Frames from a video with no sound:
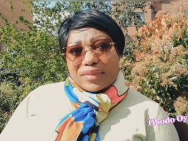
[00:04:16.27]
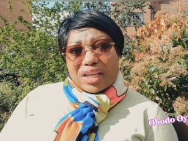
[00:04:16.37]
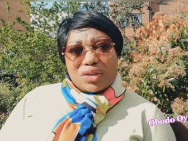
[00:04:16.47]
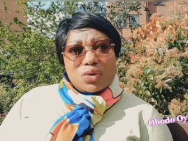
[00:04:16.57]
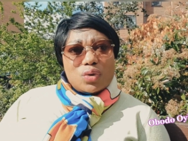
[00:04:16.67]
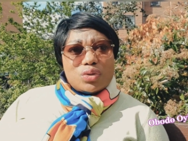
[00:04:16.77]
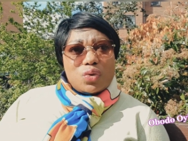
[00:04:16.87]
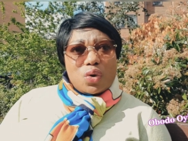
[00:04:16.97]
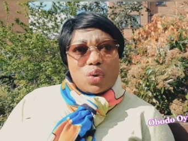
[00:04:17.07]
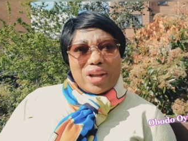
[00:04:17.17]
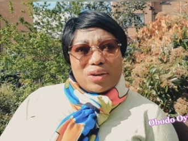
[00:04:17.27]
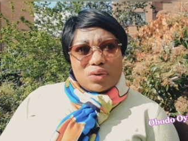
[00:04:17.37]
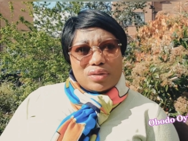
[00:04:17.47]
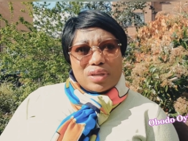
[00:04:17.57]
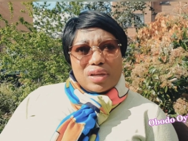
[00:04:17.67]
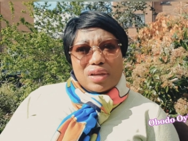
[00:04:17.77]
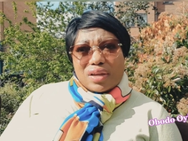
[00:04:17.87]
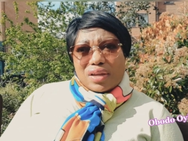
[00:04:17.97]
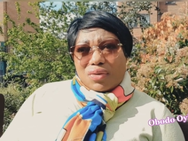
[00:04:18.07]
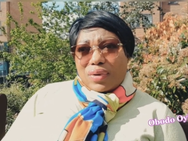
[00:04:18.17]
don't know what to call kola nut.
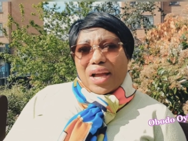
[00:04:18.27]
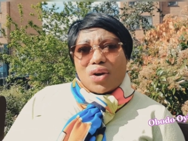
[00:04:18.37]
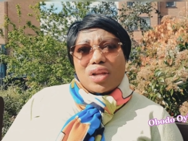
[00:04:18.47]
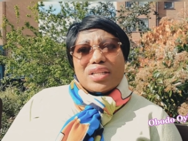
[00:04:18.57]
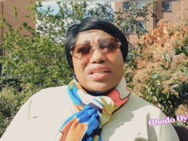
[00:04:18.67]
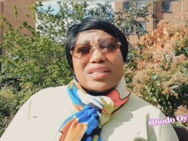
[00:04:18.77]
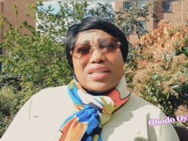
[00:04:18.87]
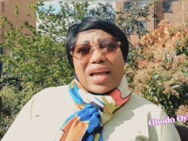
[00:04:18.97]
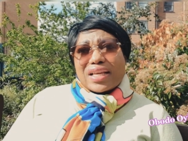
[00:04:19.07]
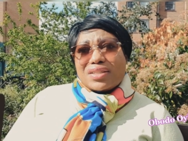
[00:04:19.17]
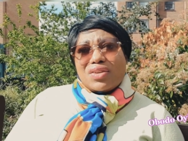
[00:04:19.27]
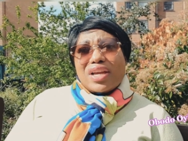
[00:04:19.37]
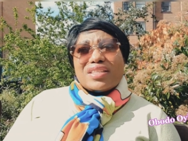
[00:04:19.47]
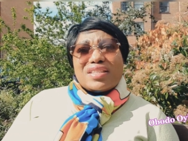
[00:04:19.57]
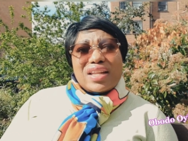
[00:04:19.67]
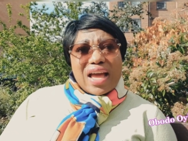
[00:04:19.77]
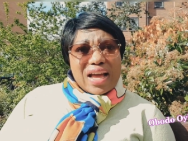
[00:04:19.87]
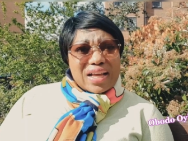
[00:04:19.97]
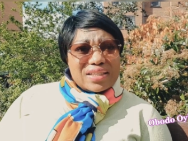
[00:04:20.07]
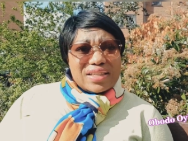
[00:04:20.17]
Will I call it a snack? It's not a
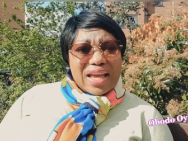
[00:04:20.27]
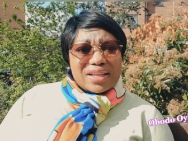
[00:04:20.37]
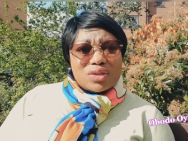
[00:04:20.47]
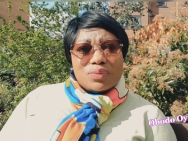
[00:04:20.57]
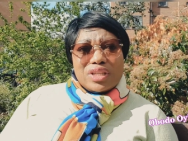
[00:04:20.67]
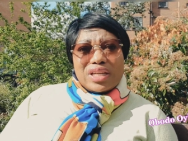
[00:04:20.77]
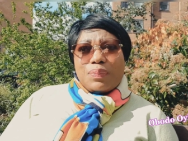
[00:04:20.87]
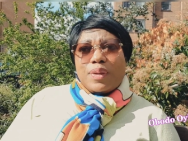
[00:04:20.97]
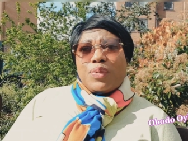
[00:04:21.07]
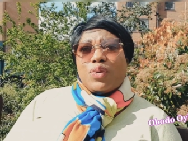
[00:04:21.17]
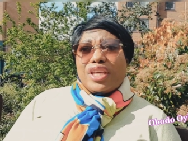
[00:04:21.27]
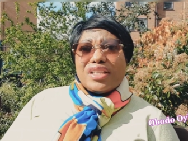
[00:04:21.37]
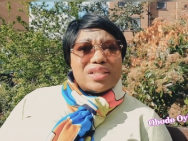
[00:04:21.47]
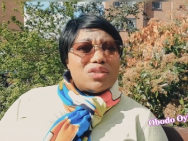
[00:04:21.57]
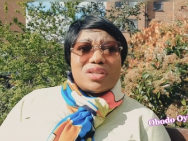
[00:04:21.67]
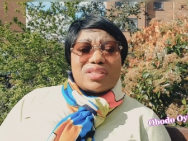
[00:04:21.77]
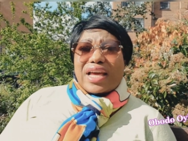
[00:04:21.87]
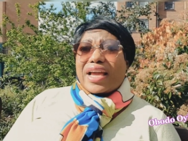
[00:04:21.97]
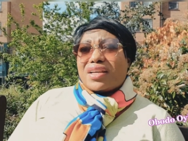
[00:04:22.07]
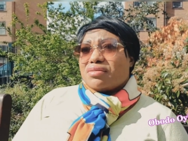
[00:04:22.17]
snack. It's like something that people eat, just
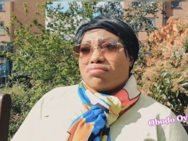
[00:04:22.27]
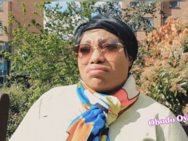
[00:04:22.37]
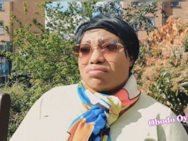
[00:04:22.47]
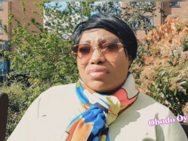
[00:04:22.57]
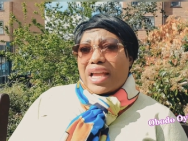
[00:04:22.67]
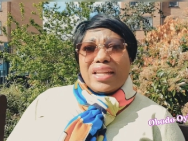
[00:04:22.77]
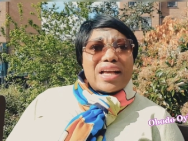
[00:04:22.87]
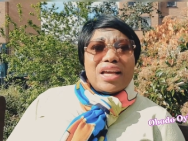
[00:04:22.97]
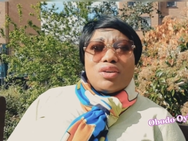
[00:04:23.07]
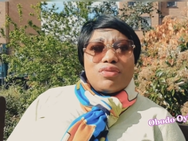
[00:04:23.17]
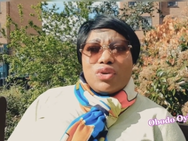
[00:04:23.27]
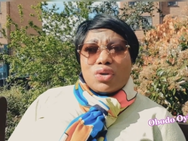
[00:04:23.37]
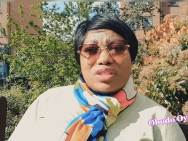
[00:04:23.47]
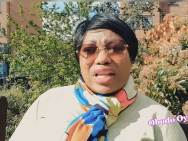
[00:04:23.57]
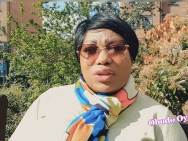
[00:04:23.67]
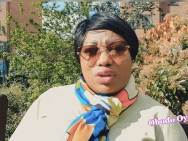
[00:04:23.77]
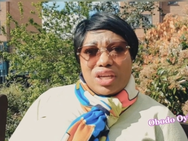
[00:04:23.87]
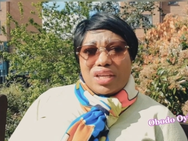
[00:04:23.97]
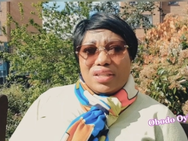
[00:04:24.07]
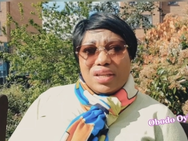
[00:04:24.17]
like any kind of nut that you
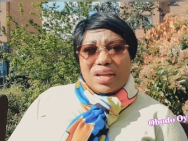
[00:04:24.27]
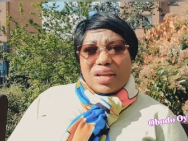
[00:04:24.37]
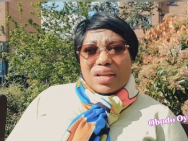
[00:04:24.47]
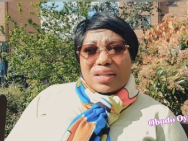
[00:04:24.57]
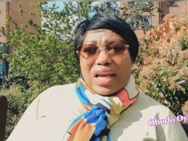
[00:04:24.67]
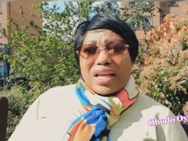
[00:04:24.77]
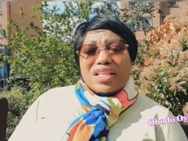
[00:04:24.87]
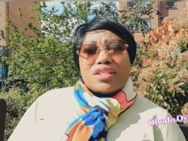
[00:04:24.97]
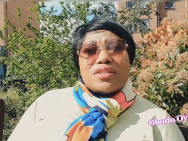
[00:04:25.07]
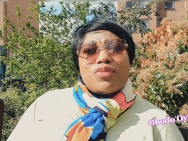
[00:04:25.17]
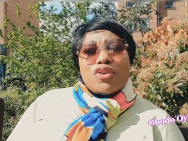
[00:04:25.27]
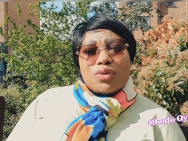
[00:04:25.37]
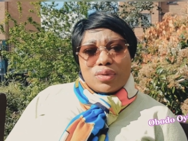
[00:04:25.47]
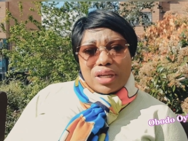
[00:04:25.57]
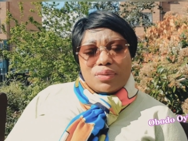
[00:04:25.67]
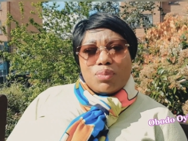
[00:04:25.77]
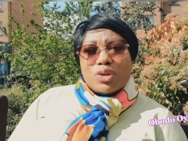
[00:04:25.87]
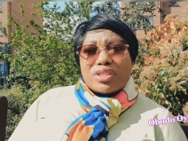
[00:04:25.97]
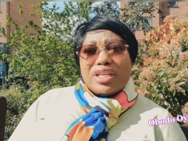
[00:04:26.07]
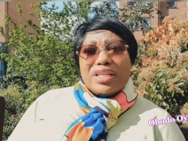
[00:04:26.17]
eat. That is for they
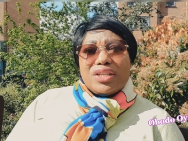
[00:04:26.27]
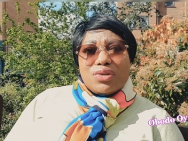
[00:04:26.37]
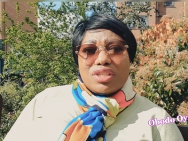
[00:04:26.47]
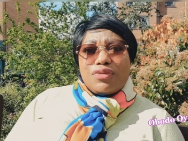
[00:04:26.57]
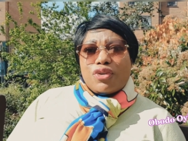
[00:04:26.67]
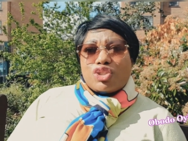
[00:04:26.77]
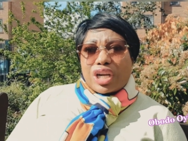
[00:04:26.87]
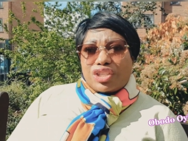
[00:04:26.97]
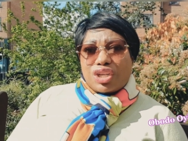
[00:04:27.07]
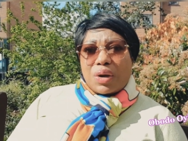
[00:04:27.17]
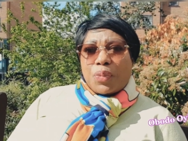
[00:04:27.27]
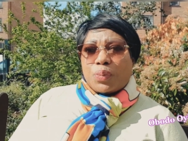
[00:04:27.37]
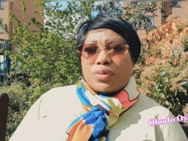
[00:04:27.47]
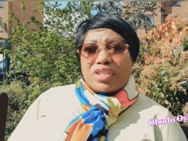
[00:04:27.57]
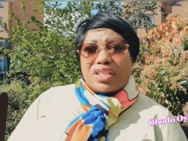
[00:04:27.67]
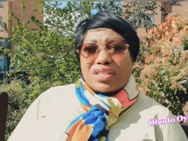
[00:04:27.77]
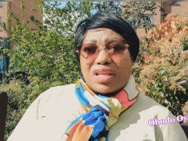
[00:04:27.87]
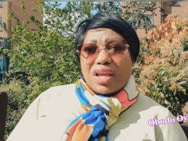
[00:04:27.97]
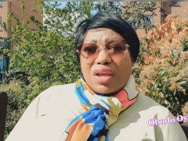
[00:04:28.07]
mostly use it for traditional purposes,